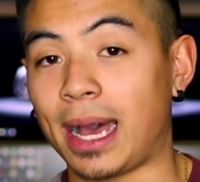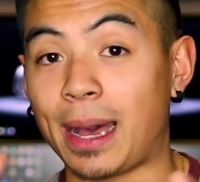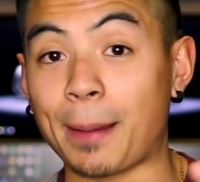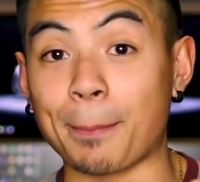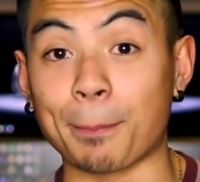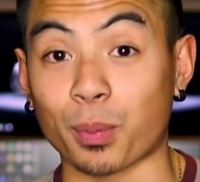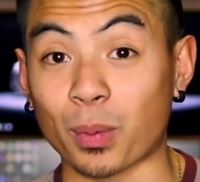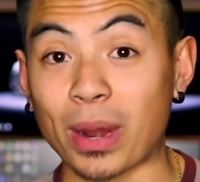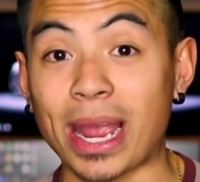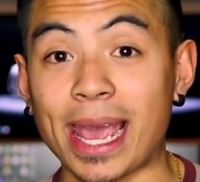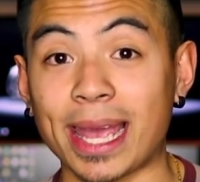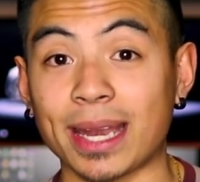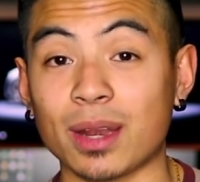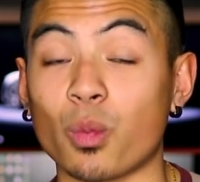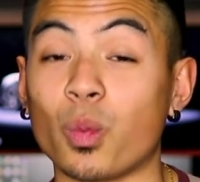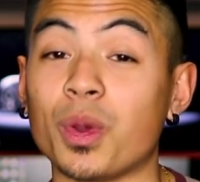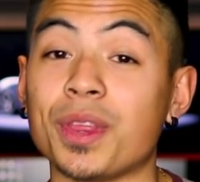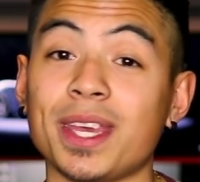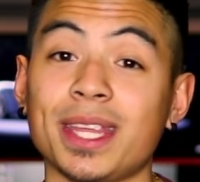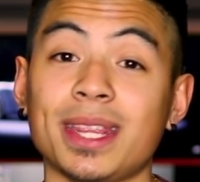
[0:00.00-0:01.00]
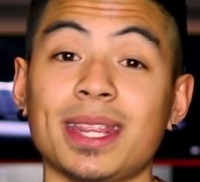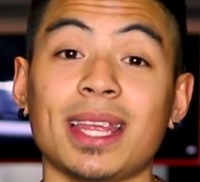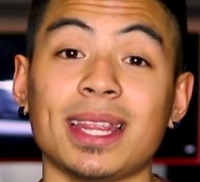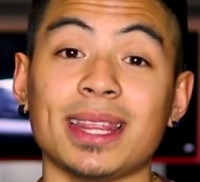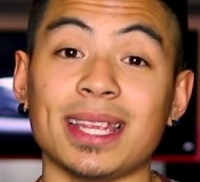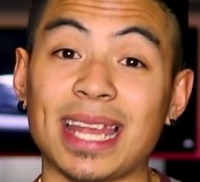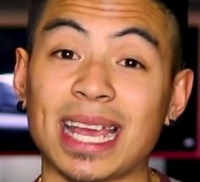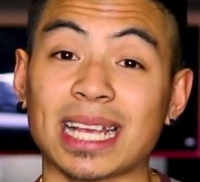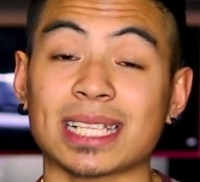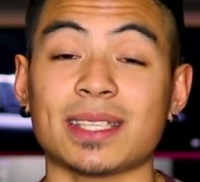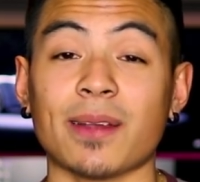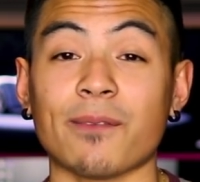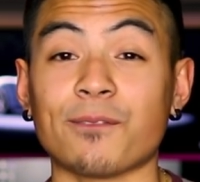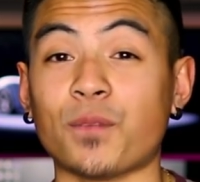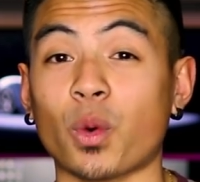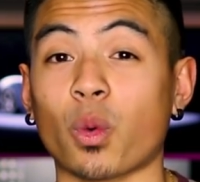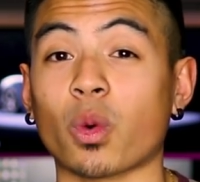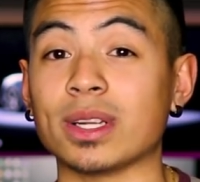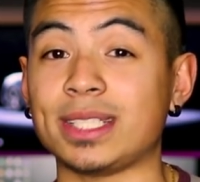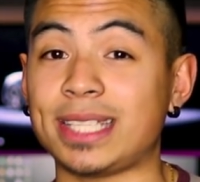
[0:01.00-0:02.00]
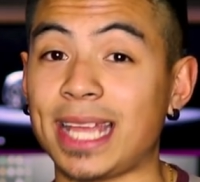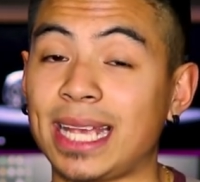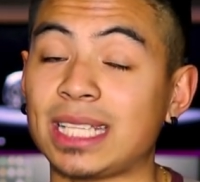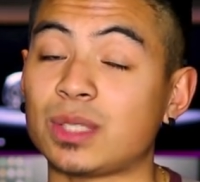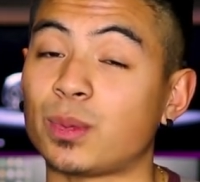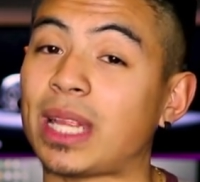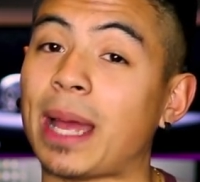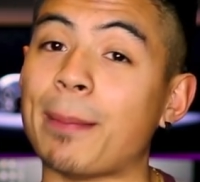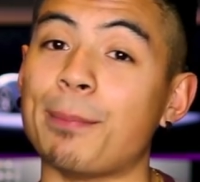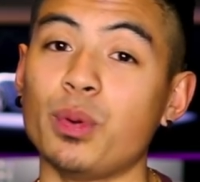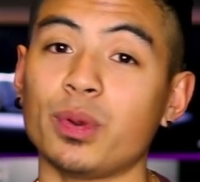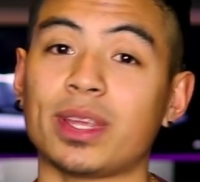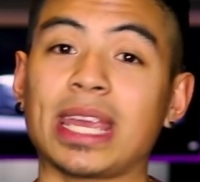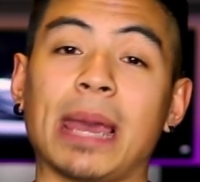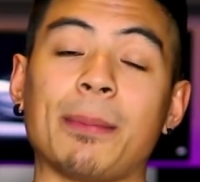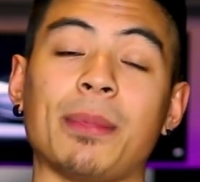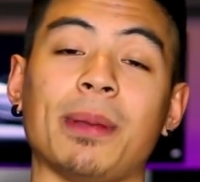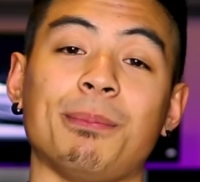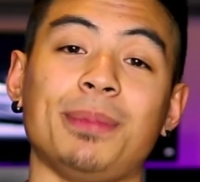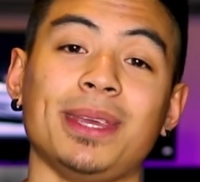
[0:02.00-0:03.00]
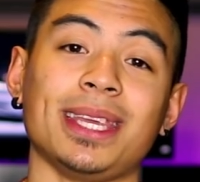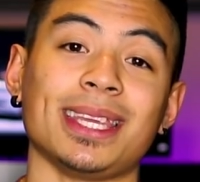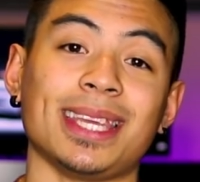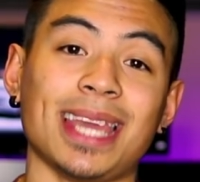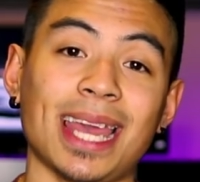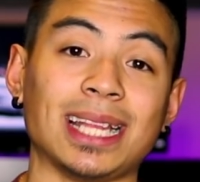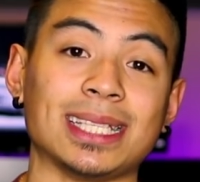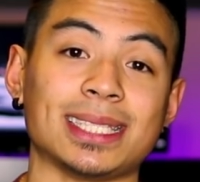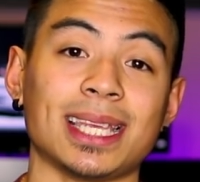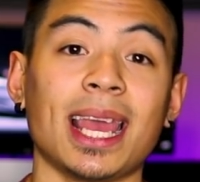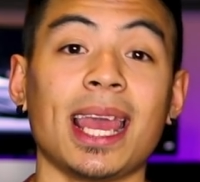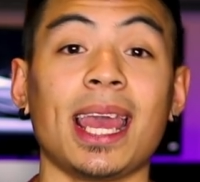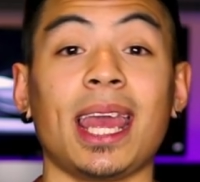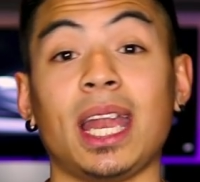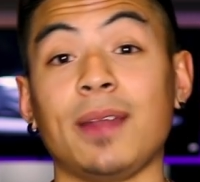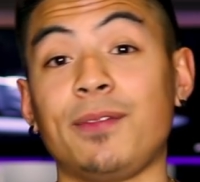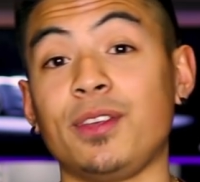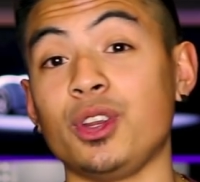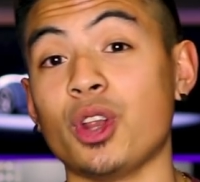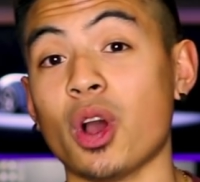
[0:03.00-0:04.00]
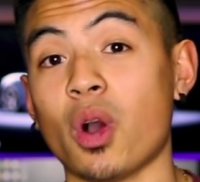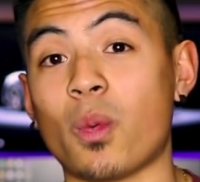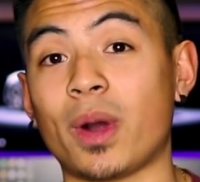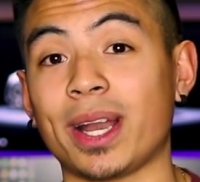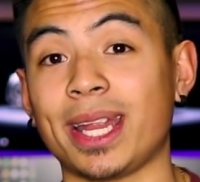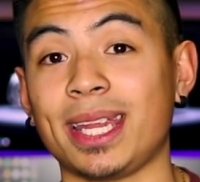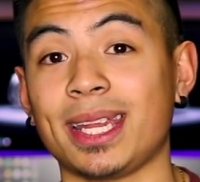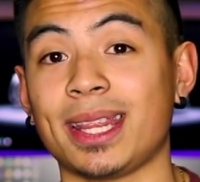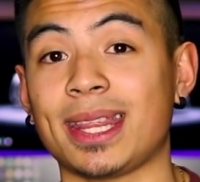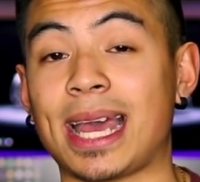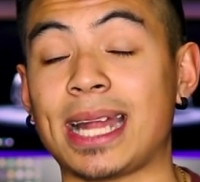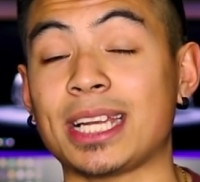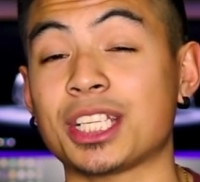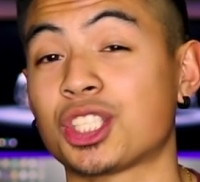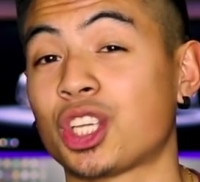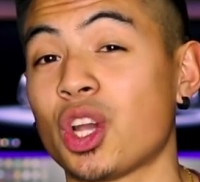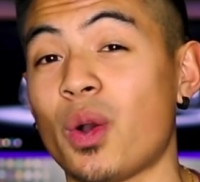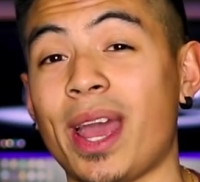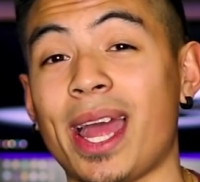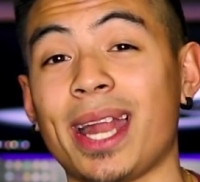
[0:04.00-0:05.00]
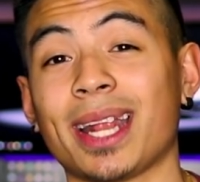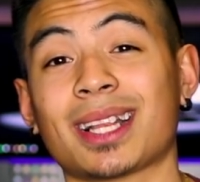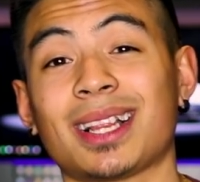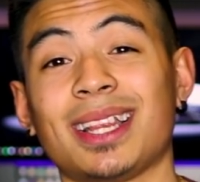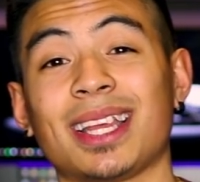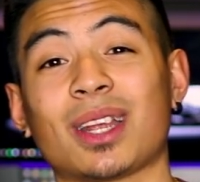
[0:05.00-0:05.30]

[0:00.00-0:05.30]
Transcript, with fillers: uh, brand within the next four days when that bootcamp begins. And if you don't want any of that, just go ahead and